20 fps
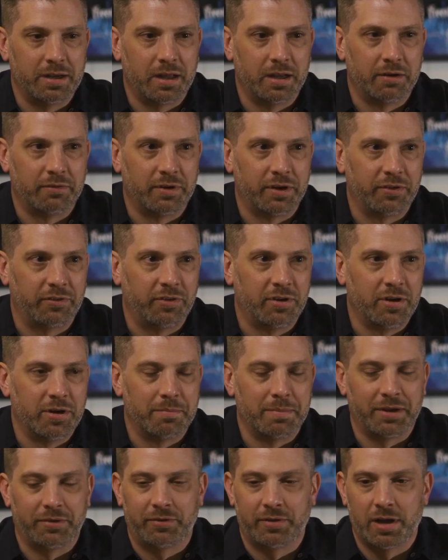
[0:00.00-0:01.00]
None of us, you know,
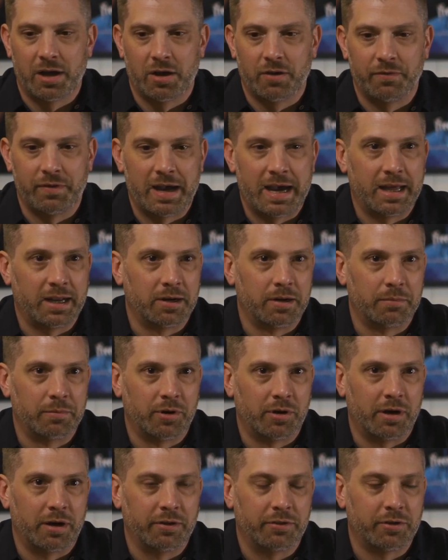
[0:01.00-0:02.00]
myself, Adam,
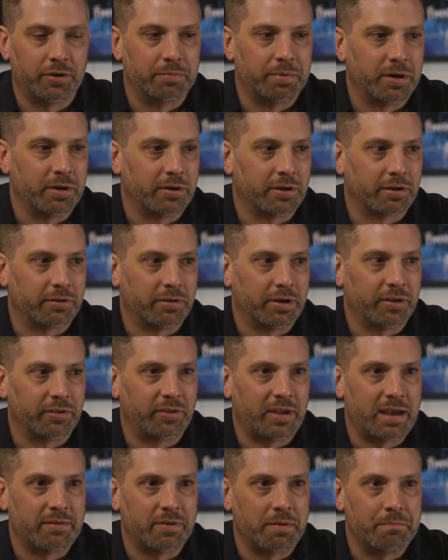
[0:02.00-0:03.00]
or our third partner, Chris,
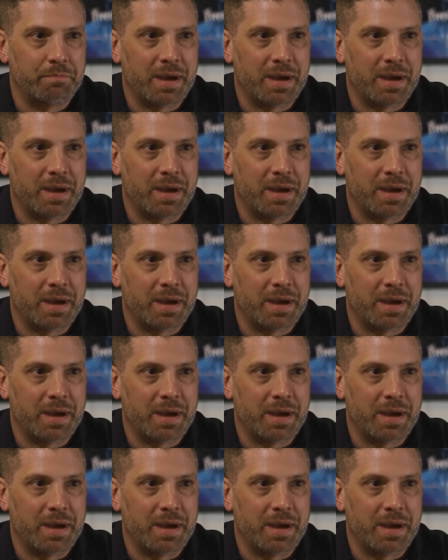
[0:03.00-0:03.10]
have a